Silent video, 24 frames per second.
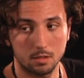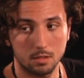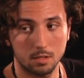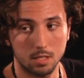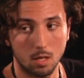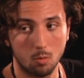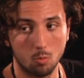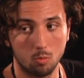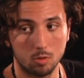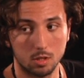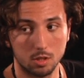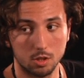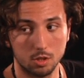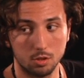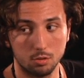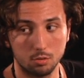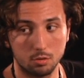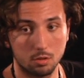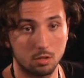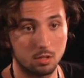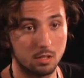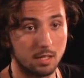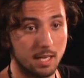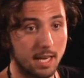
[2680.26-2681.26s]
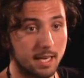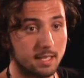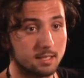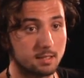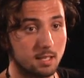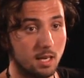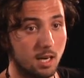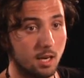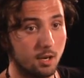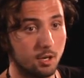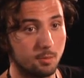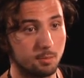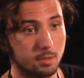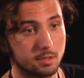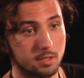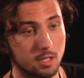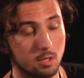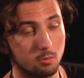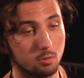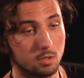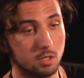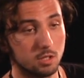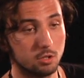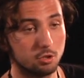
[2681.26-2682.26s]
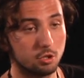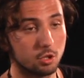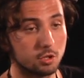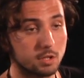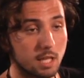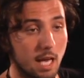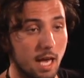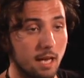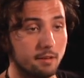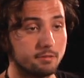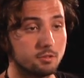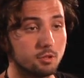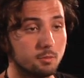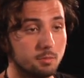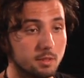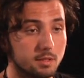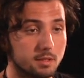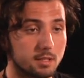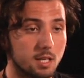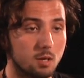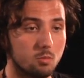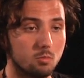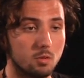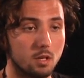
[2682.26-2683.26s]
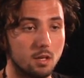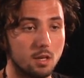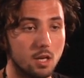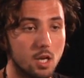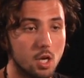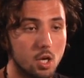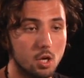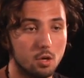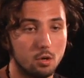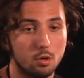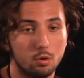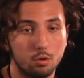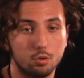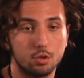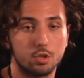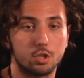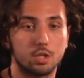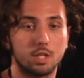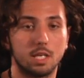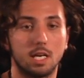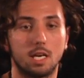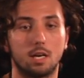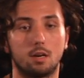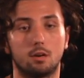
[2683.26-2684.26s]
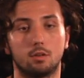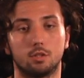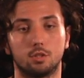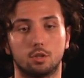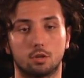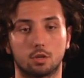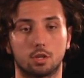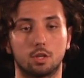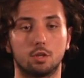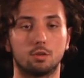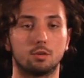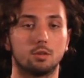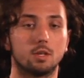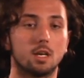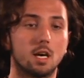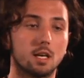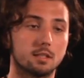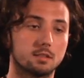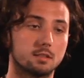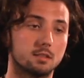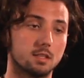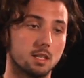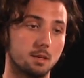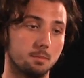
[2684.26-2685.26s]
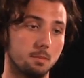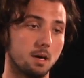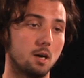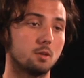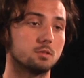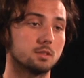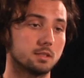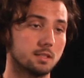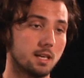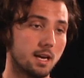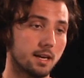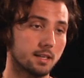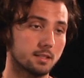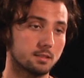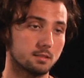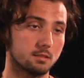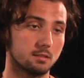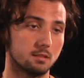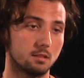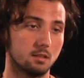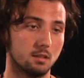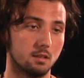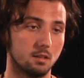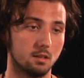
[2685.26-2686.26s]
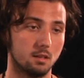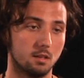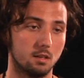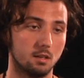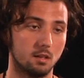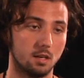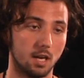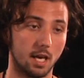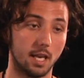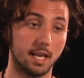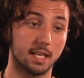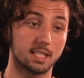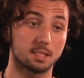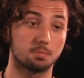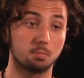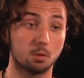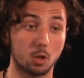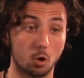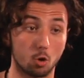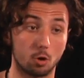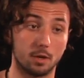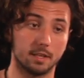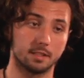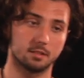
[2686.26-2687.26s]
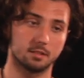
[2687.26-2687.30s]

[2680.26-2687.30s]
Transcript: someone you connect 100% with. You just have to be someone who share your curiosity about sex and explore